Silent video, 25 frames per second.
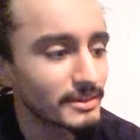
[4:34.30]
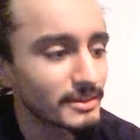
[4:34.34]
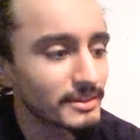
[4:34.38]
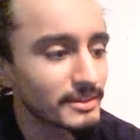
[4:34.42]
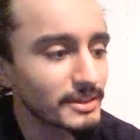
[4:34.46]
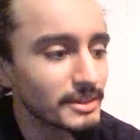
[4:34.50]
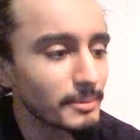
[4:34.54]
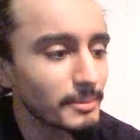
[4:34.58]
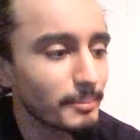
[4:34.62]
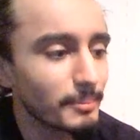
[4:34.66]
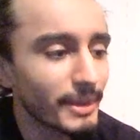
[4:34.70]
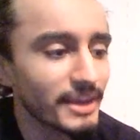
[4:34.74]
And
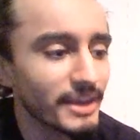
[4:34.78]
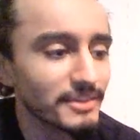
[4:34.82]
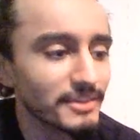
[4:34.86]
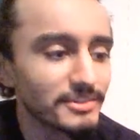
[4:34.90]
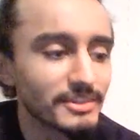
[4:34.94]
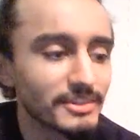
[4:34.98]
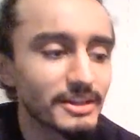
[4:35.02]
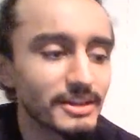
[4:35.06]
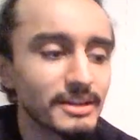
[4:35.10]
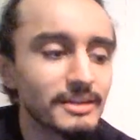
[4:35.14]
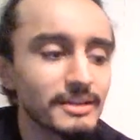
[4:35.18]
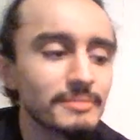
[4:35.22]
then the
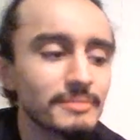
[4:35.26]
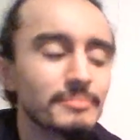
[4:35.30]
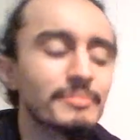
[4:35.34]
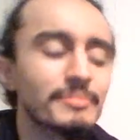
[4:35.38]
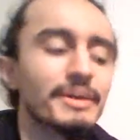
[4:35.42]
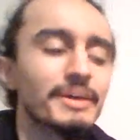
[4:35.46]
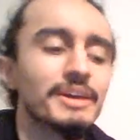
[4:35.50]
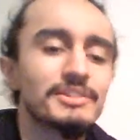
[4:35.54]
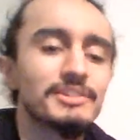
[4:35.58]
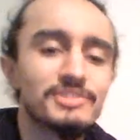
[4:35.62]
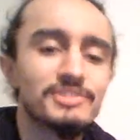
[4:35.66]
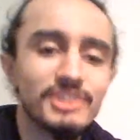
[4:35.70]
mask, I
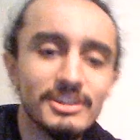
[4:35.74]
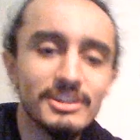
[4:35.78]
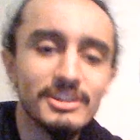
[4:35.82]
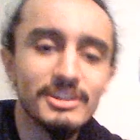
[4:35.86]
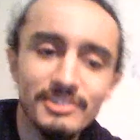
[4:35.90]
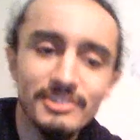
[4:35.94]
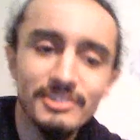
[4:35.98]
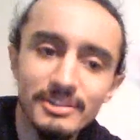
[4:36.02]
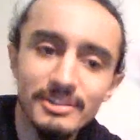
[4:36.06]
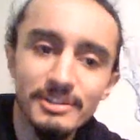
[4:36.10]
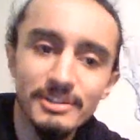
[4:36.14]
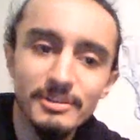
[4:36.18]

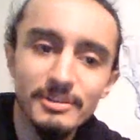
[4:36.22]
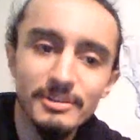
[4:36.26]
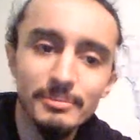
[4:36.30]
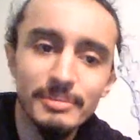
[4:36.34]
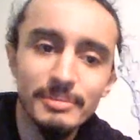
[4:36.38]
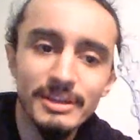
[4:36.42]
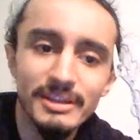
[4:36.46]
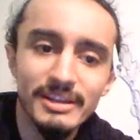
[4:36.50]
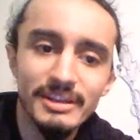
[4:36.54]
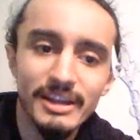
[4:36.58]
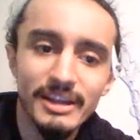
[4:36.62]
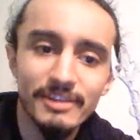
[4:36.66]
changed it a little
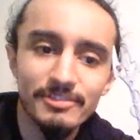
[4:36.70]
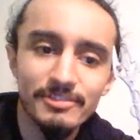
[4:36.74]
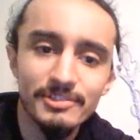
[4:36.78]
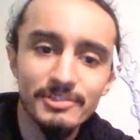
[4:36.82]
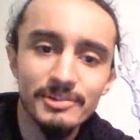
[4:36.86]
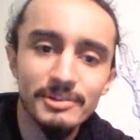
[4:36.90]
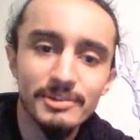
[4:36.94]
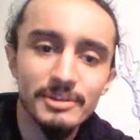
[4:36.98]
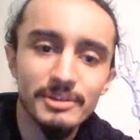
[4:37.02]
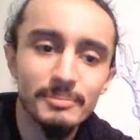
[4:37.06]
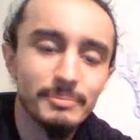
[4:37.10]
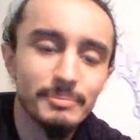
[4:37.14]
bit
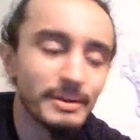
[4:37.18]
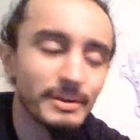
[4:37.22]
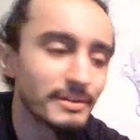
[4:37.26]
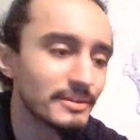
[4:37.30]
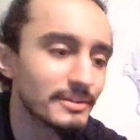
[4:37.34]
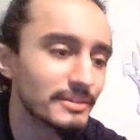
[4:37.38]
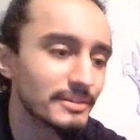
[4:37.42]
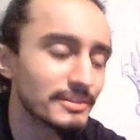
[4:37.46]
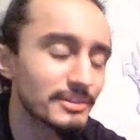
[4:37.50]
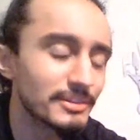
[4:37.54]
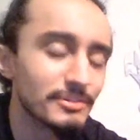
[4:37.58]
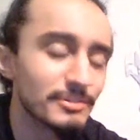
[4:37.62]
after
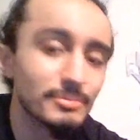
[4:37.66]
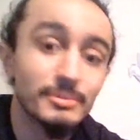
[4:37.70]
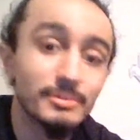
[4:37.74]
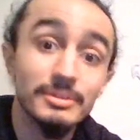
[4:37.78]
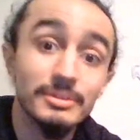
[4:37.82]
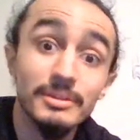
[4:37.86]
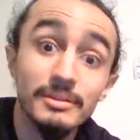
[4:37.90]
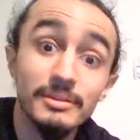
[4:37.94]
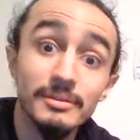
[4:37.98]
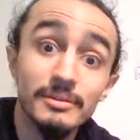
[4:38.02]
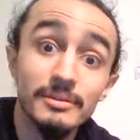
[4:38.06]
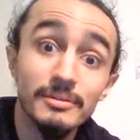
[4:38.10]
comparing this
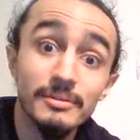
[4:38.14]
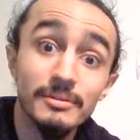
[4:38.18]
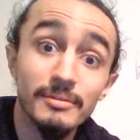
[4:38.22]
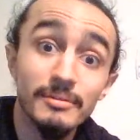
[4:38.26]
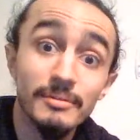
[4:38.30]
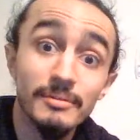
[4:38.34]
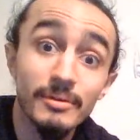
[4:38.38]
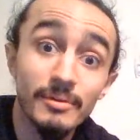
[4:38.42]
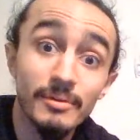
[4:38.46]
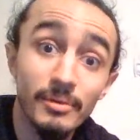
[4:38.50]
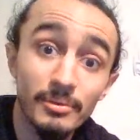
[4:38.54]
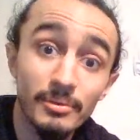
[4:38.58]
with the
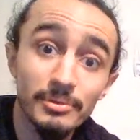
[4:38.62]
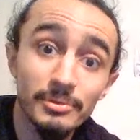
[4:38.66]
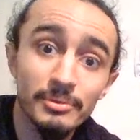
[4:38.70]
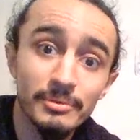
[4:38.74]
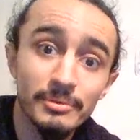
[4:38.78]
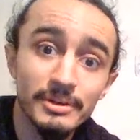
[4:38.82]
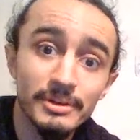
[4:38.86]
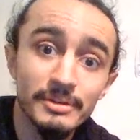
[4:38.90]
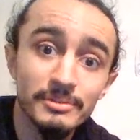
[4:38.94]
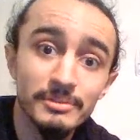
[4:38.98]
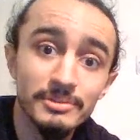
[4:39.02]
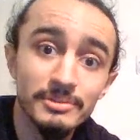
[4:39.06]

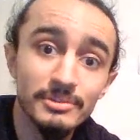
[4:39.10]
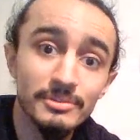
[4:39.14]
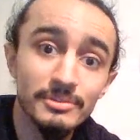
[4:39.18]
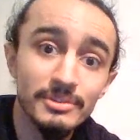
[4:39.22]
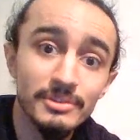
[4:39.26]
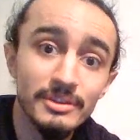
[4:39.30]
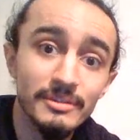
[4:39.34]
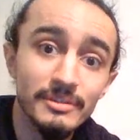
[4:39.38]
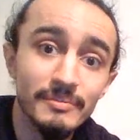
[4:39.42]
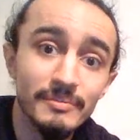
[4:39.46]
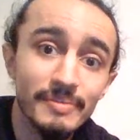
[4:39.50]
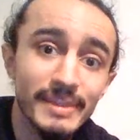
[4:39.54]
older one I was
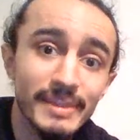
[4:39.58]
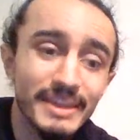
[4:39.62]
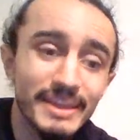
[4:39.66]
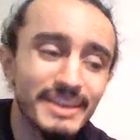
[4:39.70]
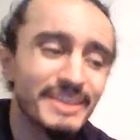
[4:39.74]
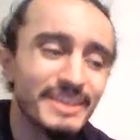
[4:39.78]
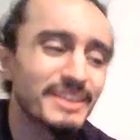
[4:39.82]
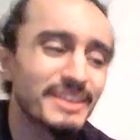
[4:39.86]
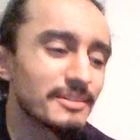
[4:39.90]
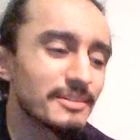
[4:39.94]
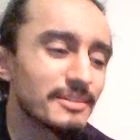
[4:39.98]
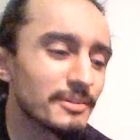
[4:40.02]
using.
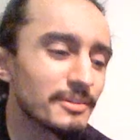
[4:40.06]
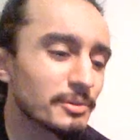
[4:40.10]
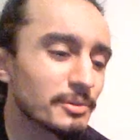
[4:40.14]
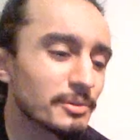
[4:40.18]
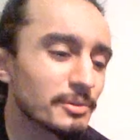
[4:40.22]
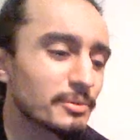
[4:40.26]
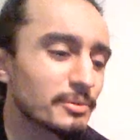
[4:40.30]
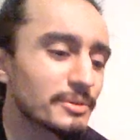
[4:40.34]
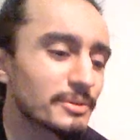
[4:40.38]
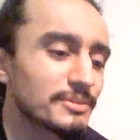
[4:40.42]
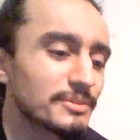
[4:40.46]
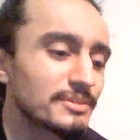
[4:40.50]
The
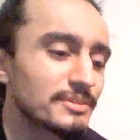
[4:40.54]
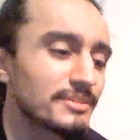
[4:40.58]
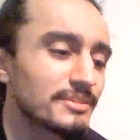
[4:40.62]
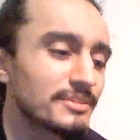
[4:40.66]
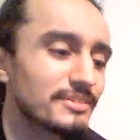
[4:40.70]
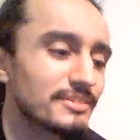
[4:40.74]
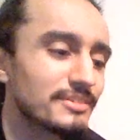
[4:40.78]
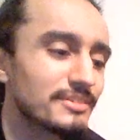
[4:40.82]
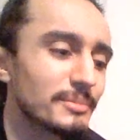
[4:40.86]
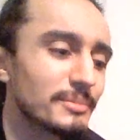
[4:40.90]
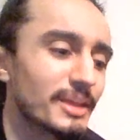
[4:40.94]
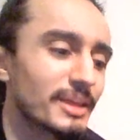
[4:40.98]
older one
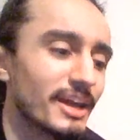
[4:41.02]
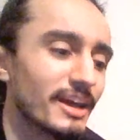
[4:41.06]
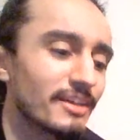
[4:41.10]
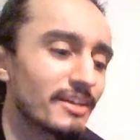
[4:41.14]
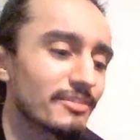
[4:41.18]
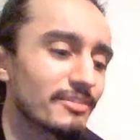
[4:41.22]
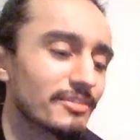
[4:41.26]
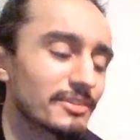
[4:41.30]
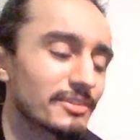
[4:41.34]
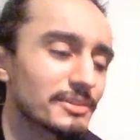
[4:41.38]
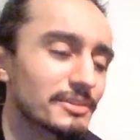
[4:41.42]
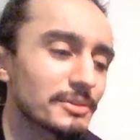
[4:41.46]
did seem to
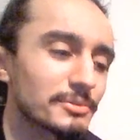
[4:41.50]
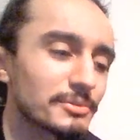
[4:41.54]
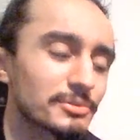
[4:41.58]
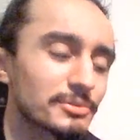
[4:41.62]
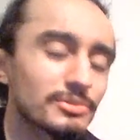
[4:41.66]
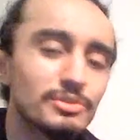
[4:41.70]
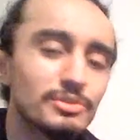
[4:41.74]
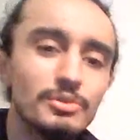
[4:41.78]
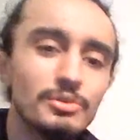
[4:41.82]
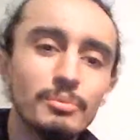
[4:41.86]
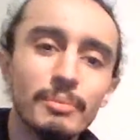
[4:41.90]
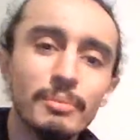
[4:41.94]
have a little
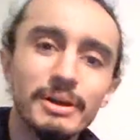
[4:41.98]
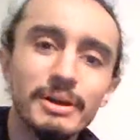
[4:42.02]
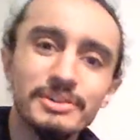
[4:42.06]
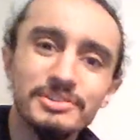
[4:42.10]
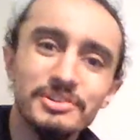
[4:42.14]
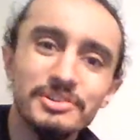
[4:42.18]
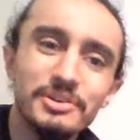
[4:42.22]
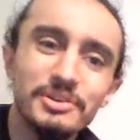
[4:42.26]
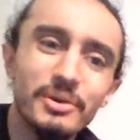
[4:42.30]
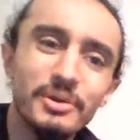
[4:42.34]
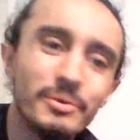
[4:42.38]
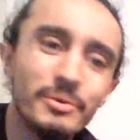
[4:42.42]
too
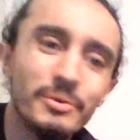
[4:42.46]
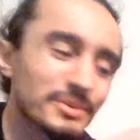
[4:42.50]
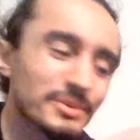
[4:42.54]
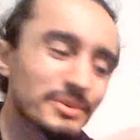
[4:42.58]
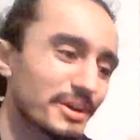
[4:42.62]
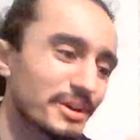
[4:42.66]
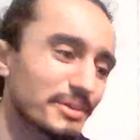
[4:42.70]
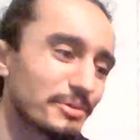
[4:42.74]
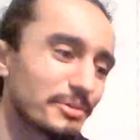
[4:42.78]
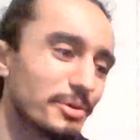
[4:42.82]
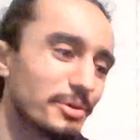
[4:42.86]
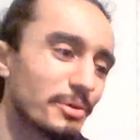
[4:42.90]
much going
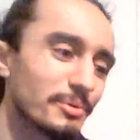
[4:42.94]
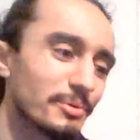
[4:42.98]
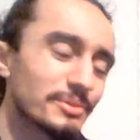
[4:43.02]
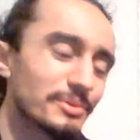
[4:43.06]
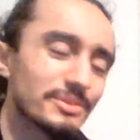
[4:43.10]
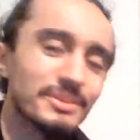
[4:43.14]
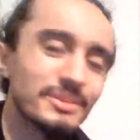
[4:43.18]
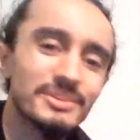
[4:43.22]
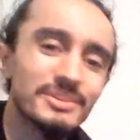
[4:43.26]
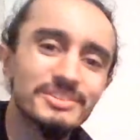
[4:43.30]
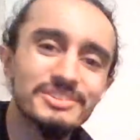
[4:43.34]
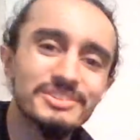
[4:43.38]
on
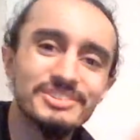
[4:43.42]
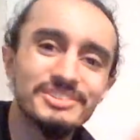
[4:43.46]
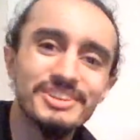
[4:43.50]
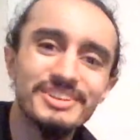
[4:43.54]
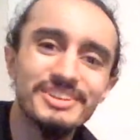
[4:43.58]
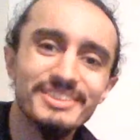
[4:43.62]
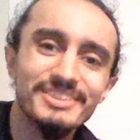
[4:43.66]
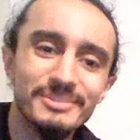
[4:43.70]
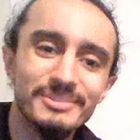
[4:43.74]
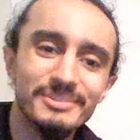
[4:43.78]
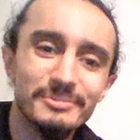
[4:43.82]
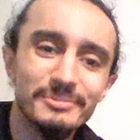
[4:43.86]
with the
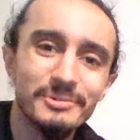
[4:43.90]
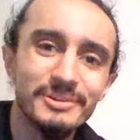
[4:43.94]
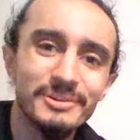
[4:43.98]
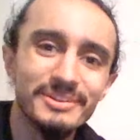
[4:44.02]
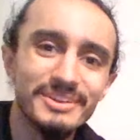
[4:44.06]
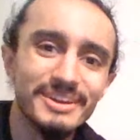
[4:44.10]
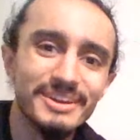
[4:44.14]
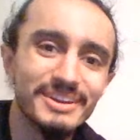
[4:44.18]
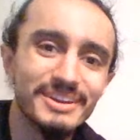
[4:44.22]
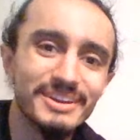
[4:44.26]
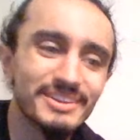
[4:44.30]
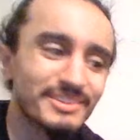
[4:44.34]
cheeks and
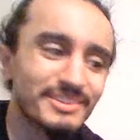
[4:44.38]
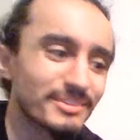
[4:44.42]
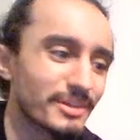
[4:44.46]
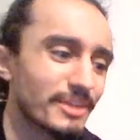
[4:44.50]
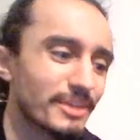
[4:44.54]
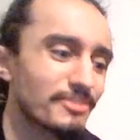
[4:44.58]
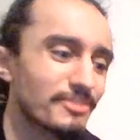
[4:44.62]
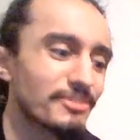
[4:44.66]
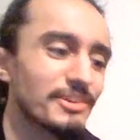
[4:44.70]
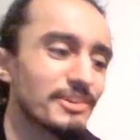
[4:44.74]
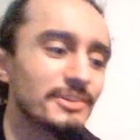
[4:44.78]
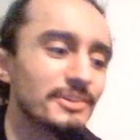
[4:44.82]
whatnot. So
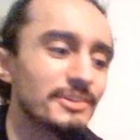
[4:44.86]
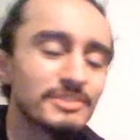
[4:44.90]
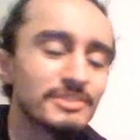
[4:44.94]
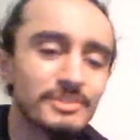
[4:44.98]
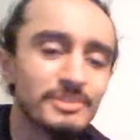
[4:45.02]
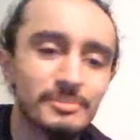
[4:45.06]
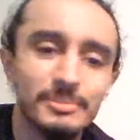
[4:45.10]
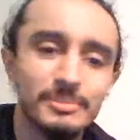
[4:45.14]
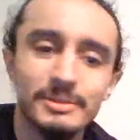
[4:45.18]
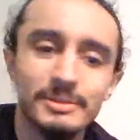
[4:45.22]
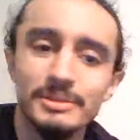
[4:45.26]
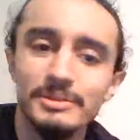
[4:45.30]
I figured
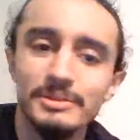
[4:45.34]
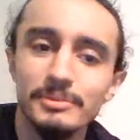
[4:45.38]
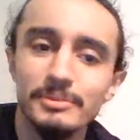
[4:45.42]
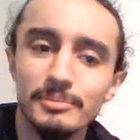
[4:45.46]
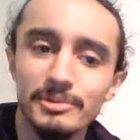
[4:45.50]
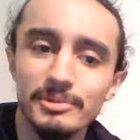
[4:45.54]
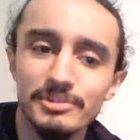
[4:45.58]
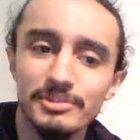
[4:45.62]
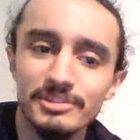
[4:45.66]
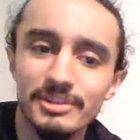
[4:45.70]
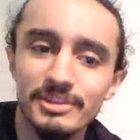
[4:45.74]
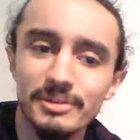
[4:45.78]
something a little
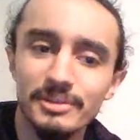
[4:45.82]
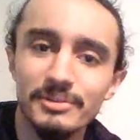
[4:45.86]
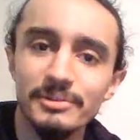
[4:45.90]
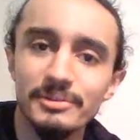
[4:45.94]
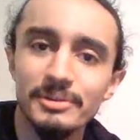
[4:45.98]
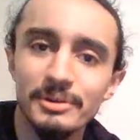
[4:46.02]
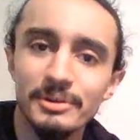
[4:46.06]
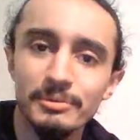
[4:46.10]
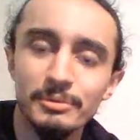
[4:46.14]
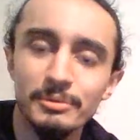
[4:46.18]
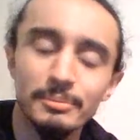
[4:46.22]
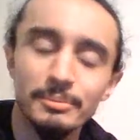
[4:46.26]
more
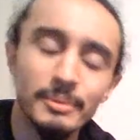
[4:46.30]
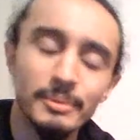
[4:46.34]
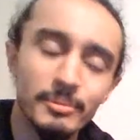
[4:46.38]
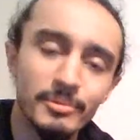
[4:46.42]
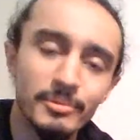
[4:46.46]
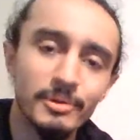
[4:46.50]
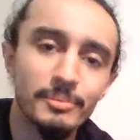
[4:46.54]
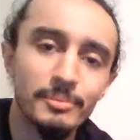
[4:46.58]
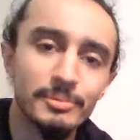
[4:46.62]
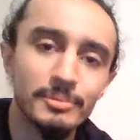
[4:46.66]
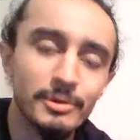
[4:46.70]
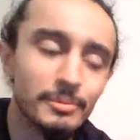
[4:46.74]
subtle here would be
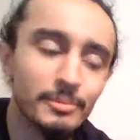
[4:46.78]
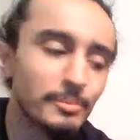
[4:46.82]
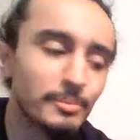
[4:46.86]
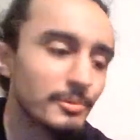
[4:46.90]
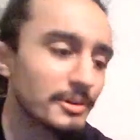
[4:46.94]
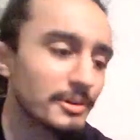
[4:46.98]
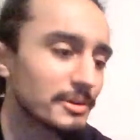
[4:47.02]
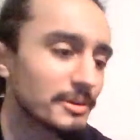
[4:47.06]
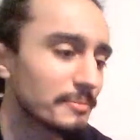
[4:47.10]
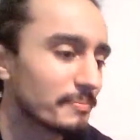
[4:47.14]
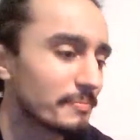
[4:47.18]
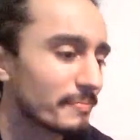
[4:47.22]
more
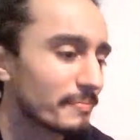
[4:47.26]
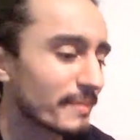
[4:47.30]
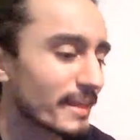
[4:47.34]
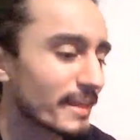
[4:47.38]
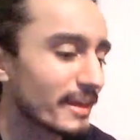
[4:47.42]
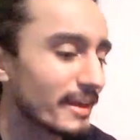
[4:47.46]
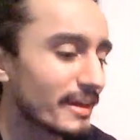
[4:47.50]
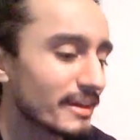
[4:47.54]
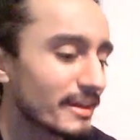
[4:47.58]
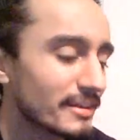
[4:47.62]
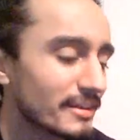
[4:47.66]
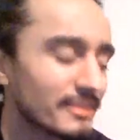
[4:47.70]
appropriate.
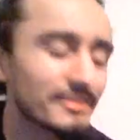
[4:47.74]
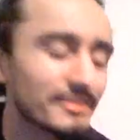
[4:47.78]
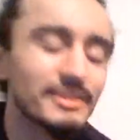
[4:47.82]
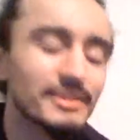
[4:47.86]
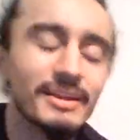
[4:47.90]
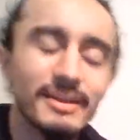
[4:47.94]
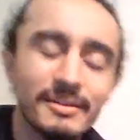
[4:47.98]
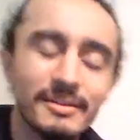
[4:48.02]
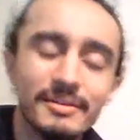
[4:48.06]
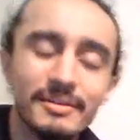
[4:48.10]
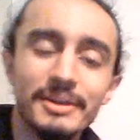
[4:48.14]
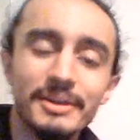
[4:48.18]

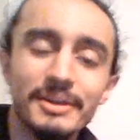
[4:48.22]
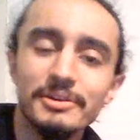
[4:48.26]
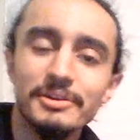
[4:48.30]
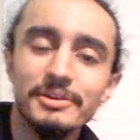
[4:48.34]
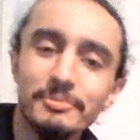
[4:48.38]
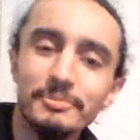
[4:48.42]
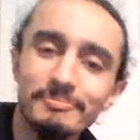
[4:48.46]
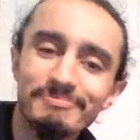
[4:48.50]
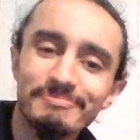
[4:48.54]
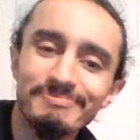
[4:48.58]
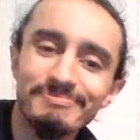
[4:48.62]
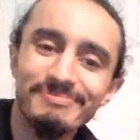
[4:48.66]
Yeah, I
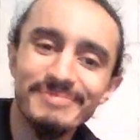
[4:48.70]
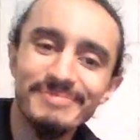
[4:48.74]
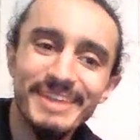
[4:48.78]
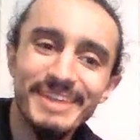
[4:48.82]
know.